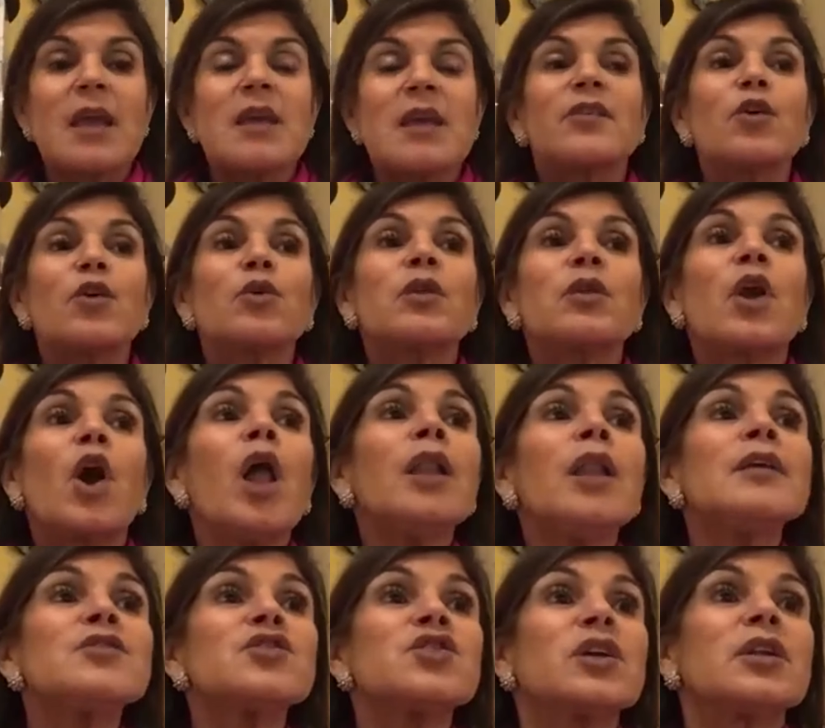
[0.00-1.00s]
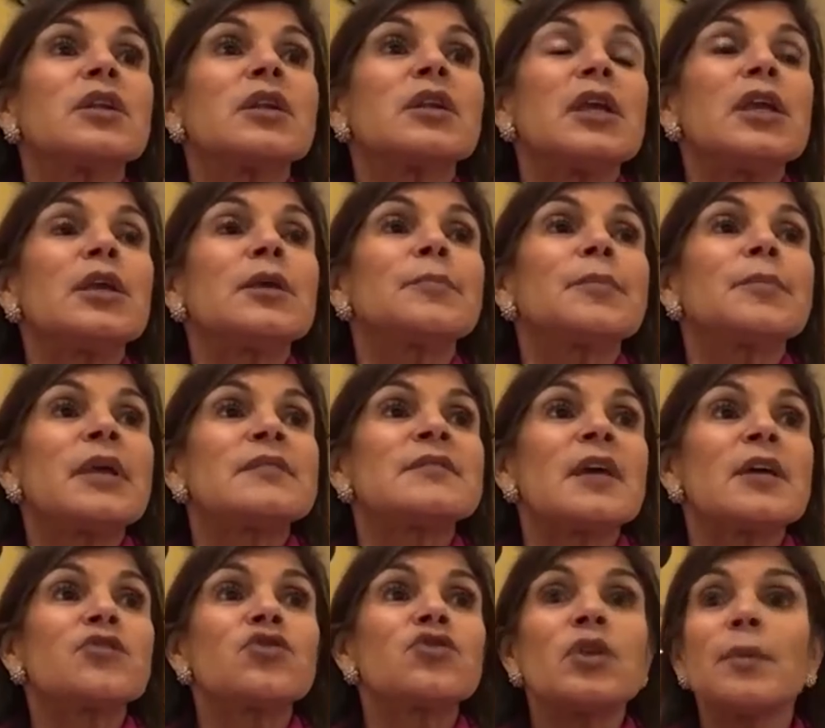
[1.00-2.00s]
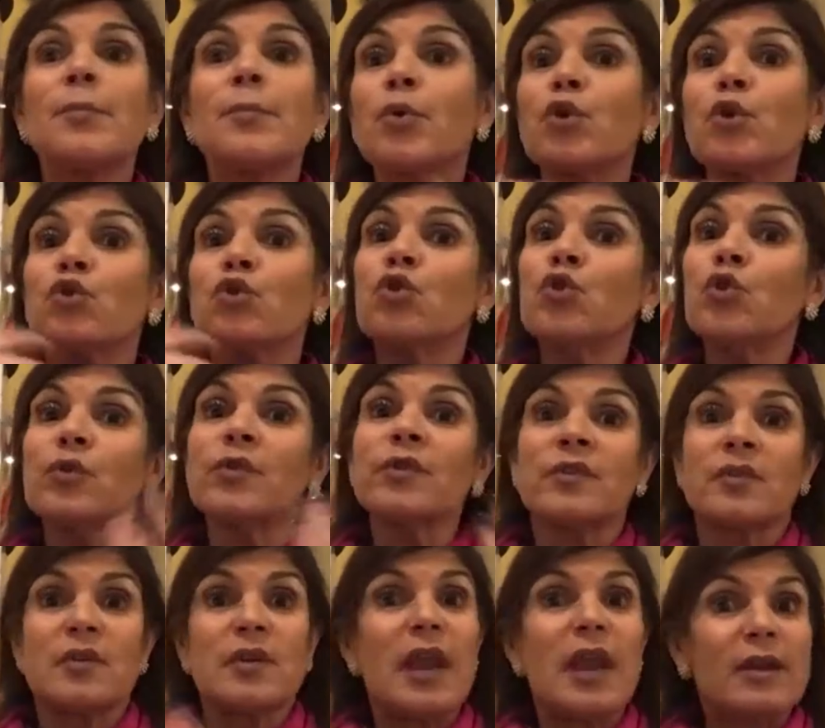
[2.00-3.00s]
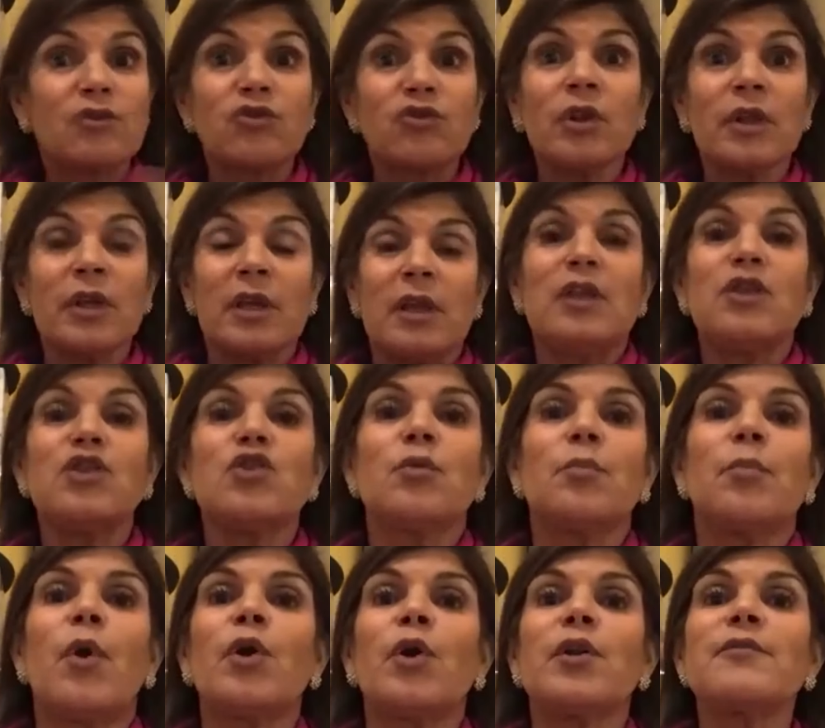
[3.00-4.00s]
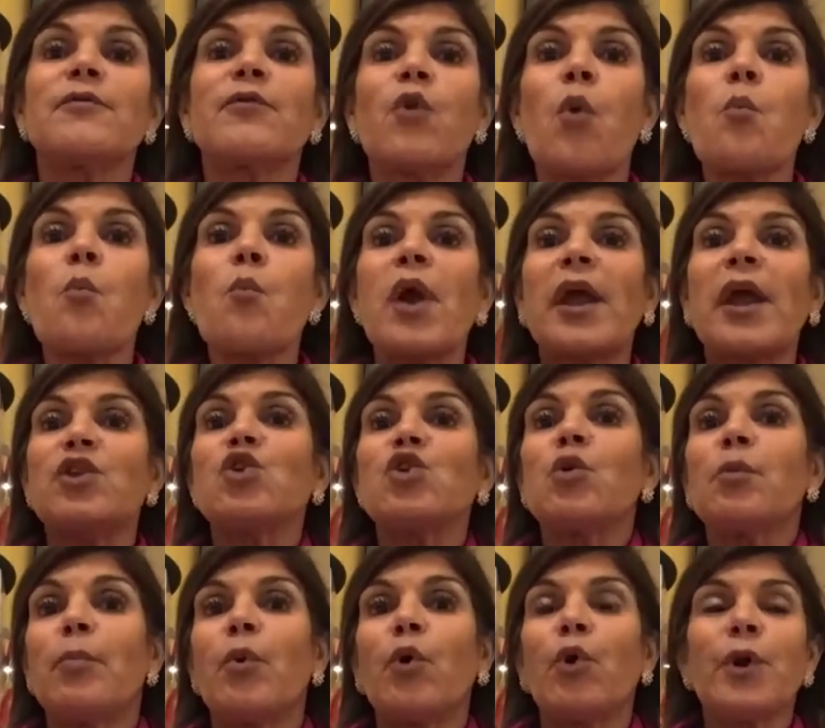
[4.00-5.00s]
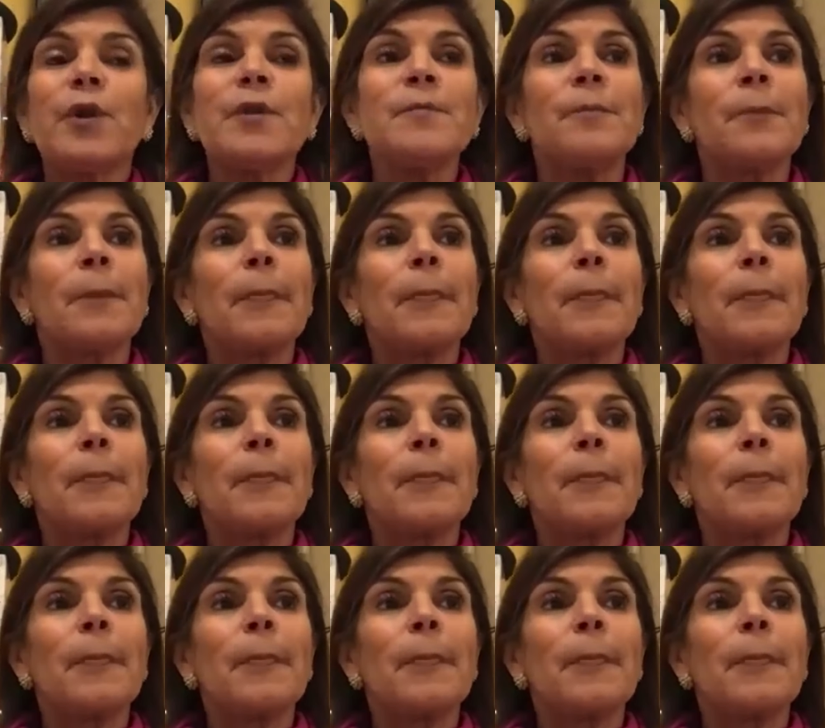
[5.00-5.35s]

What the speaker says: So collagen is actually produced naturally in your body from when you're born.